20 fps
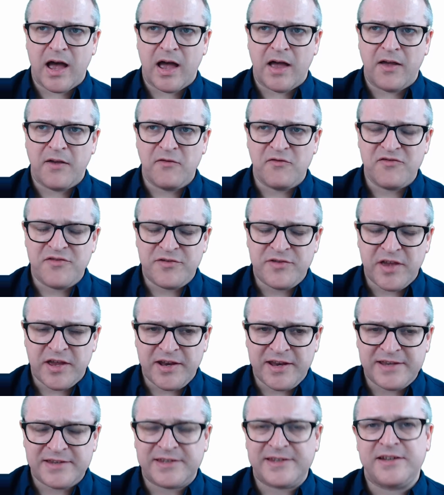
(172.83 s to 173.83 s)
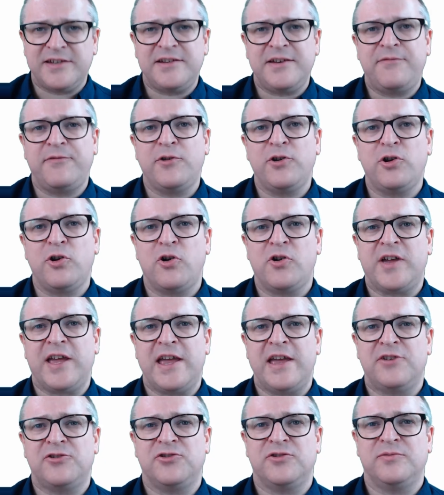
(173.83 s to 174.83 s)
that is in a different
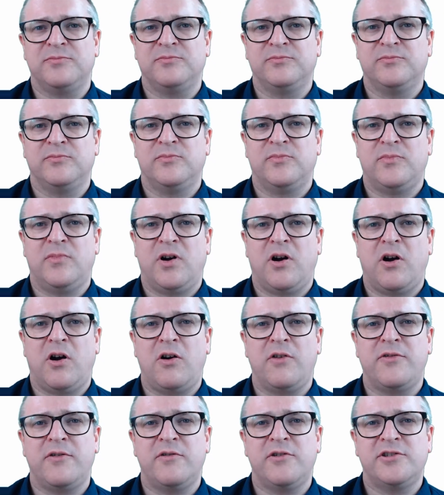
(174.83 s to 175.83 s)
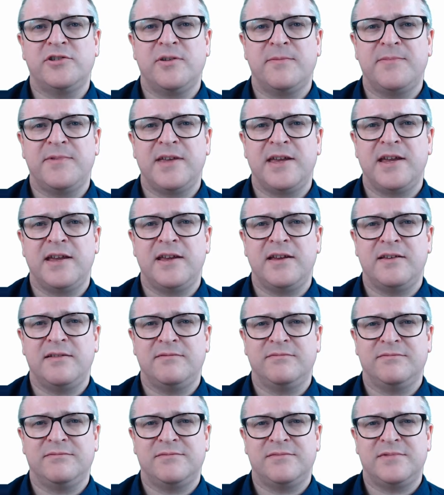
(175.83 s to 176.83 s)
location, or there is
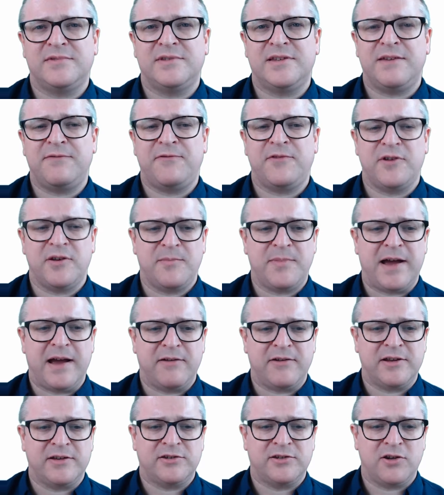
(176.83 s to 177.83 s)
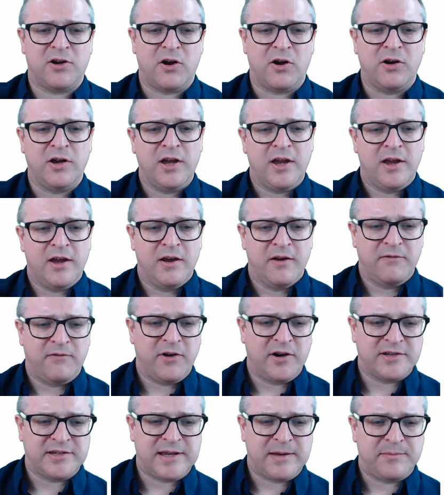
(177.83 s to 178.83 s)
something different about it. So,
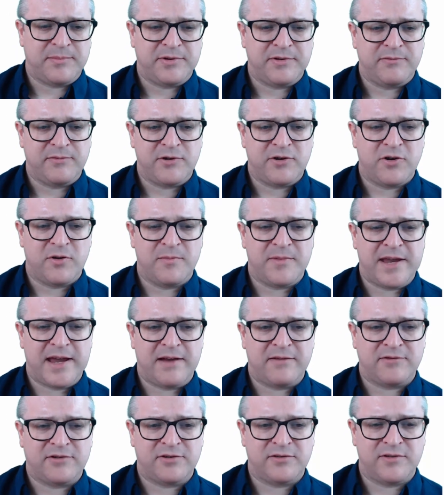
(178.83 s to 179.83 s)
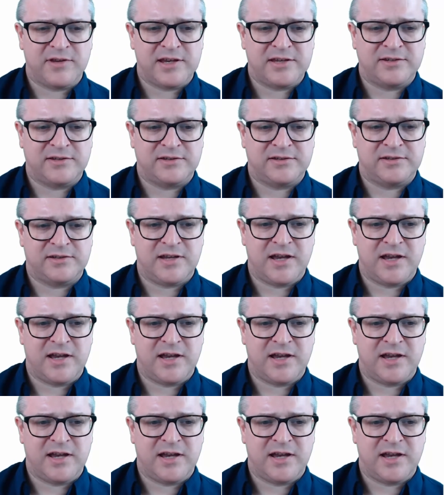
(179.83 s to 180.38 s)
for example, if we come down to this,